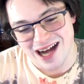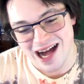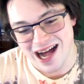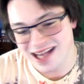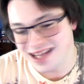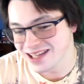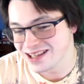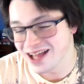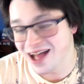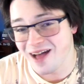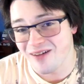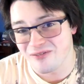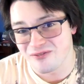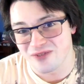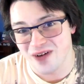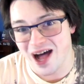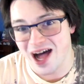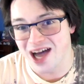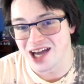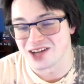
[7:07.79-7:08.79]
I cannot
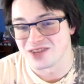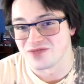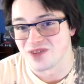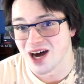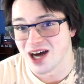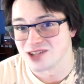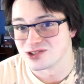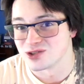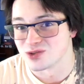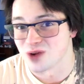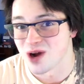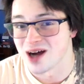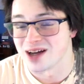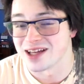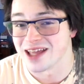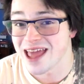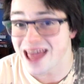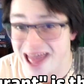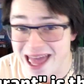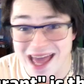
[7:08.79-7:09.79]
find
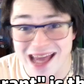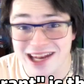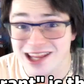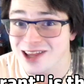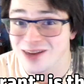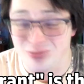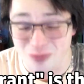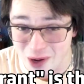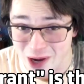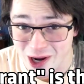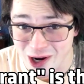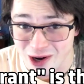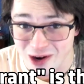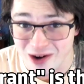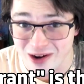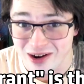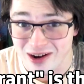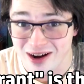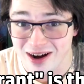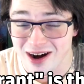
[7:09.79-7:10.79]
Vyduron
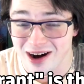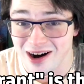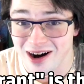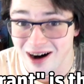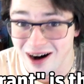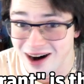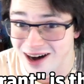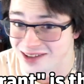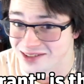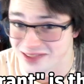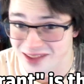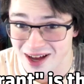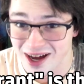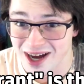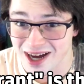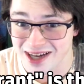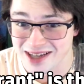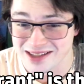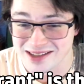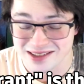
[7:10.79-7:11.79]
anywhere
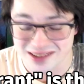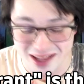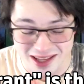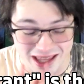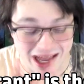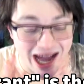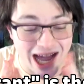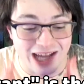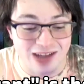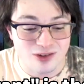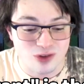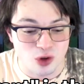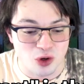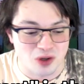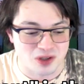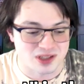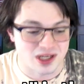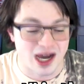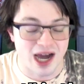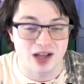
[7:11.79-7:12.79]
online. Like, I
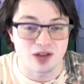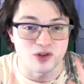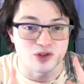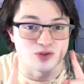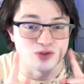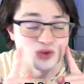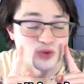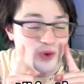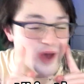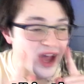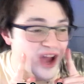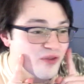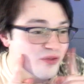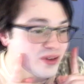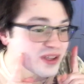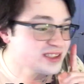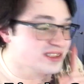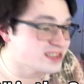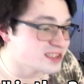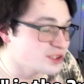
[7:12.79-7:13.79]
looked. I looked through
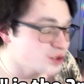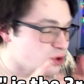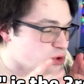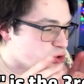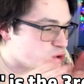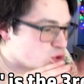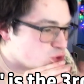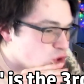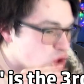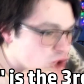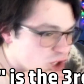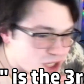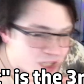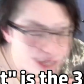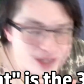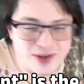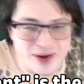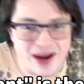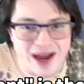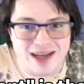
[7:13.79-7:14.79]
every single nook
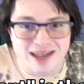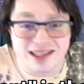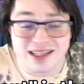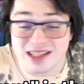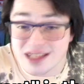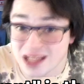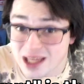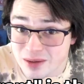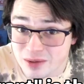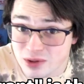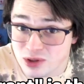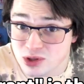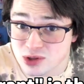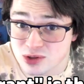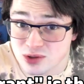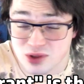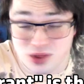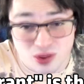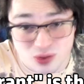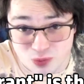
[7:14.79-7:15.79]
and cranny, even
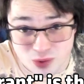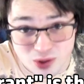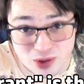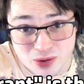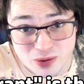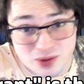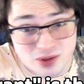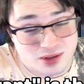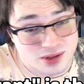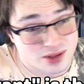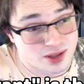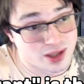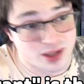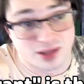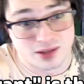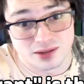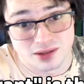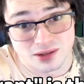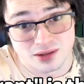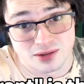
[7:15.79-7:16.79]
through
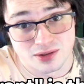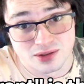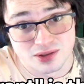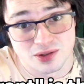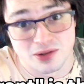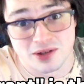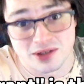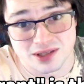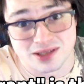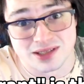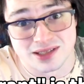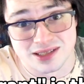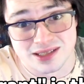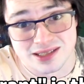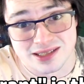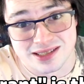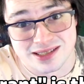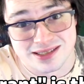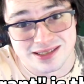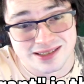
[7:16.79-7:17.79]
illegal
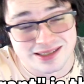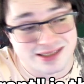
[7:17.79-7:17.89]
sources.